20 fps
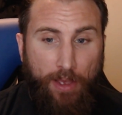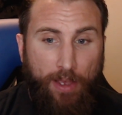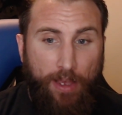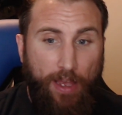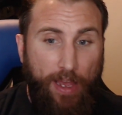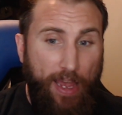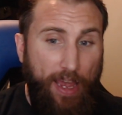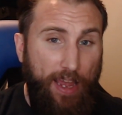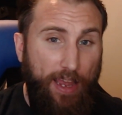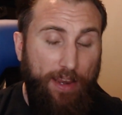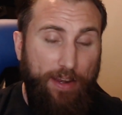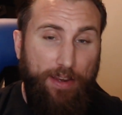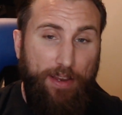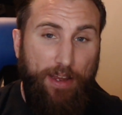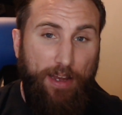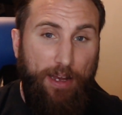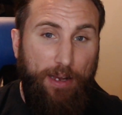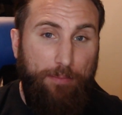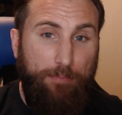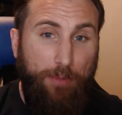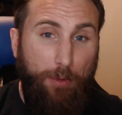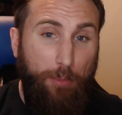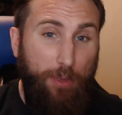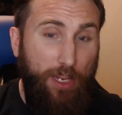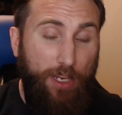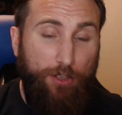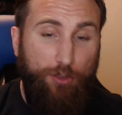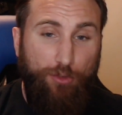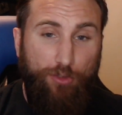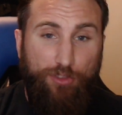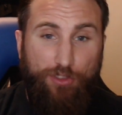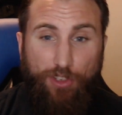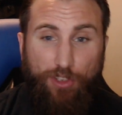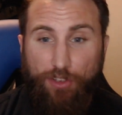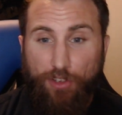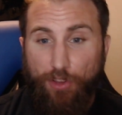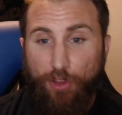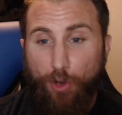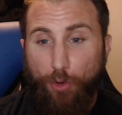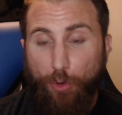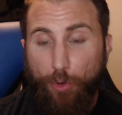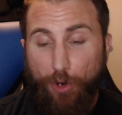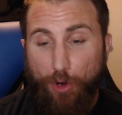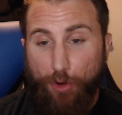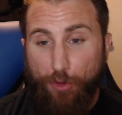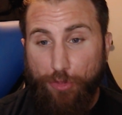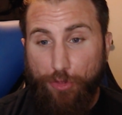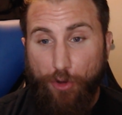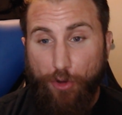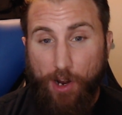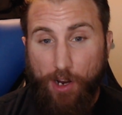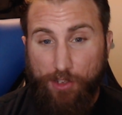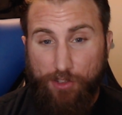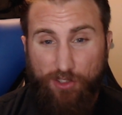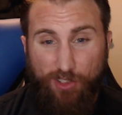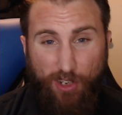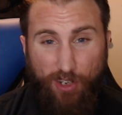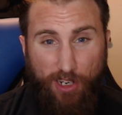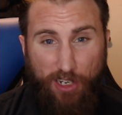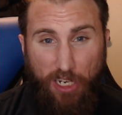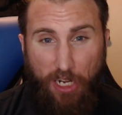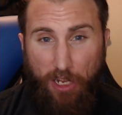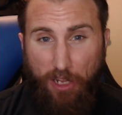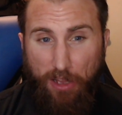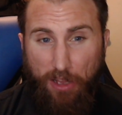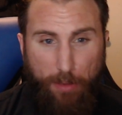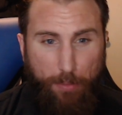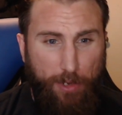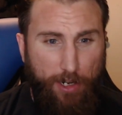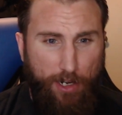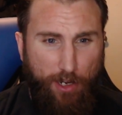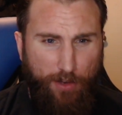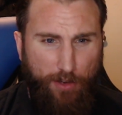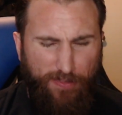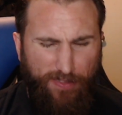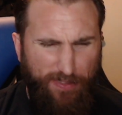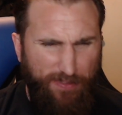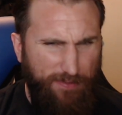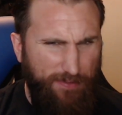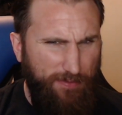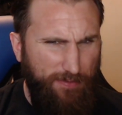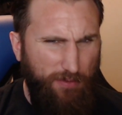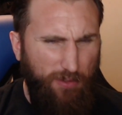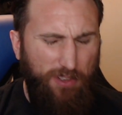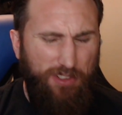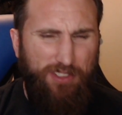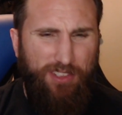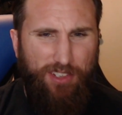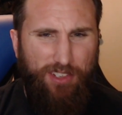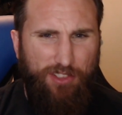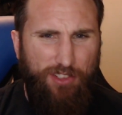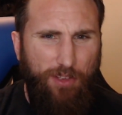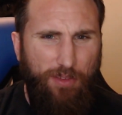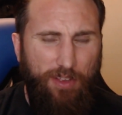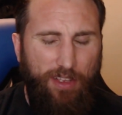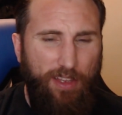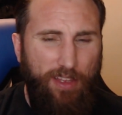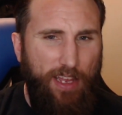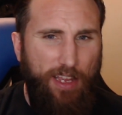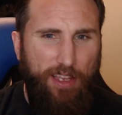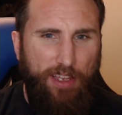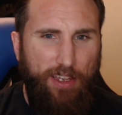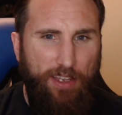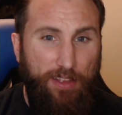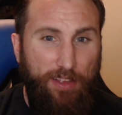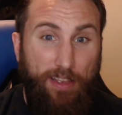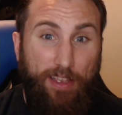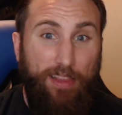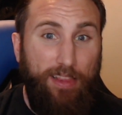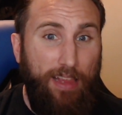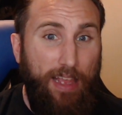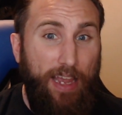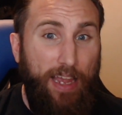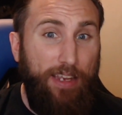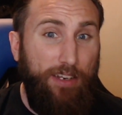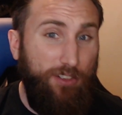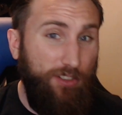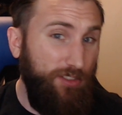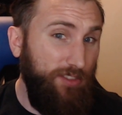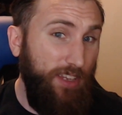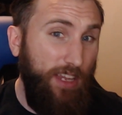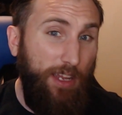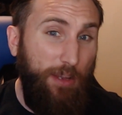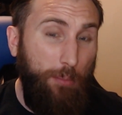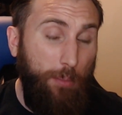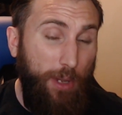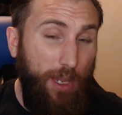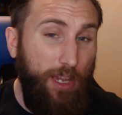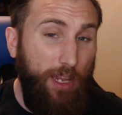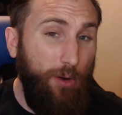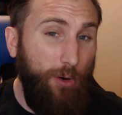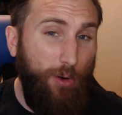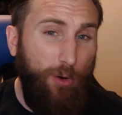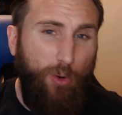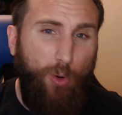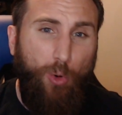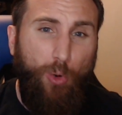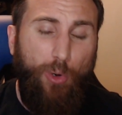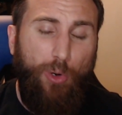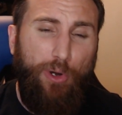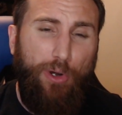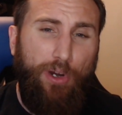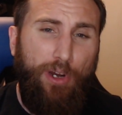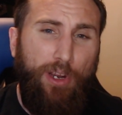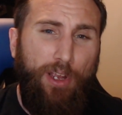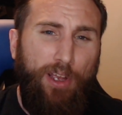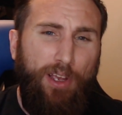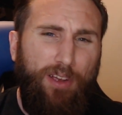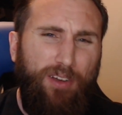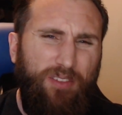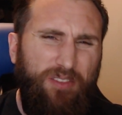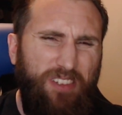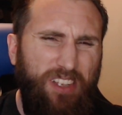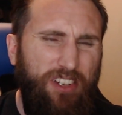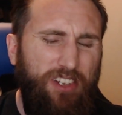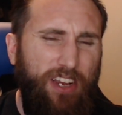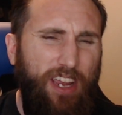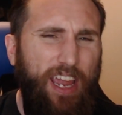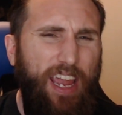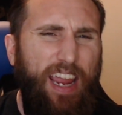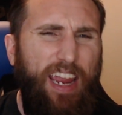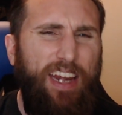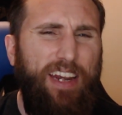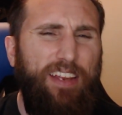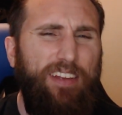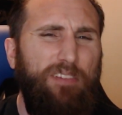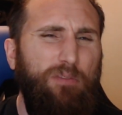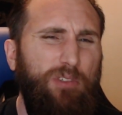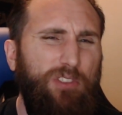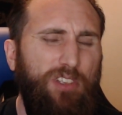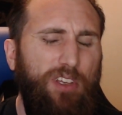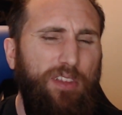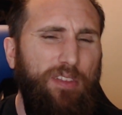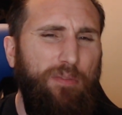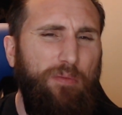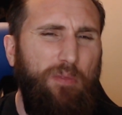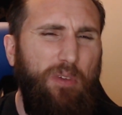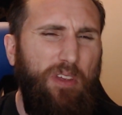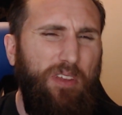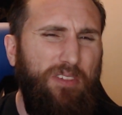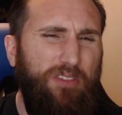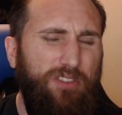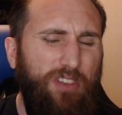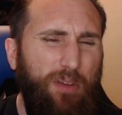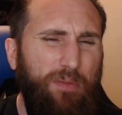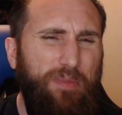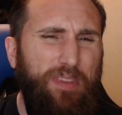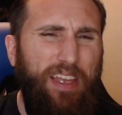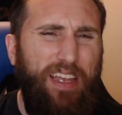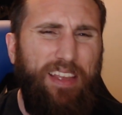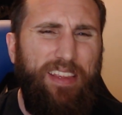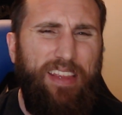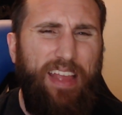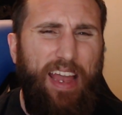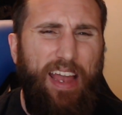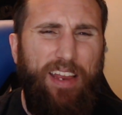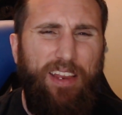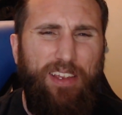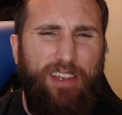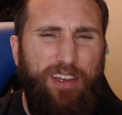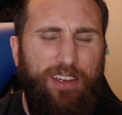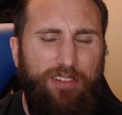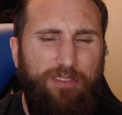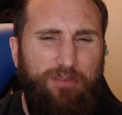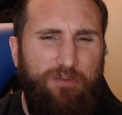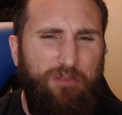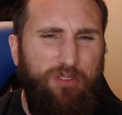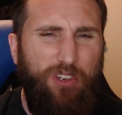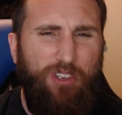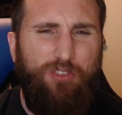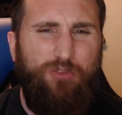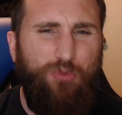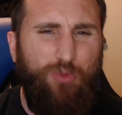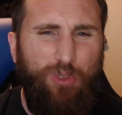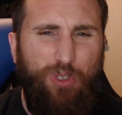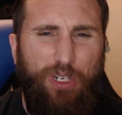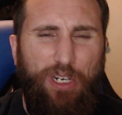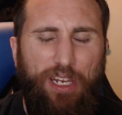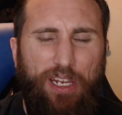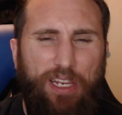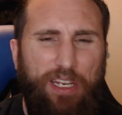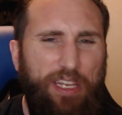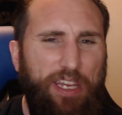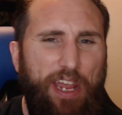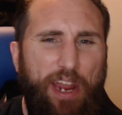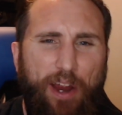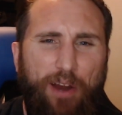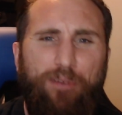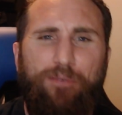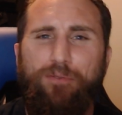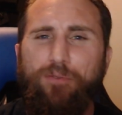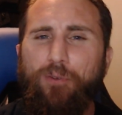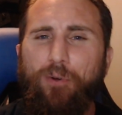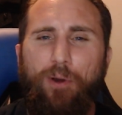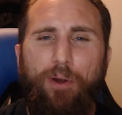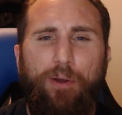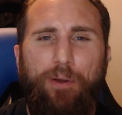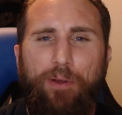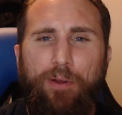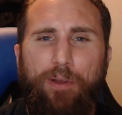And I'd be interested to know what your thoughts on, you know, let me know if was this something that you did like just like me, or did you hate it? Was it something that you just really didn't care for?